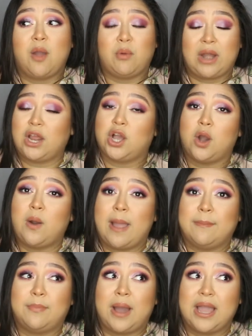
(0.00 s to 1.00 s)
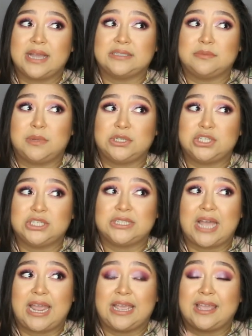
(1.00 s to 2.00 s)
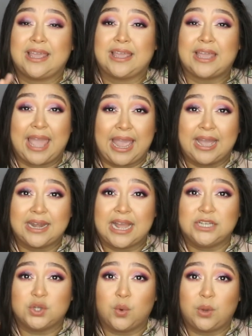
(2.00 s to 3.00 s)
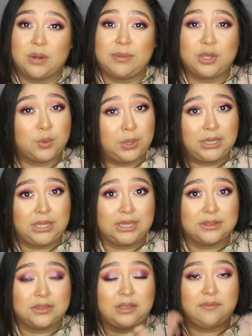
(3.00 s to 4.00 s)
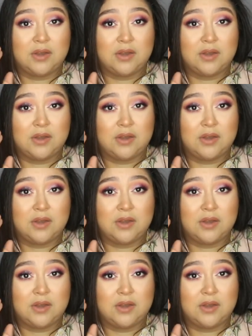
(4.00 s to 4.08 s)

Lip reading: When I go, I buy as much as I can. I don't want to be greedy and leave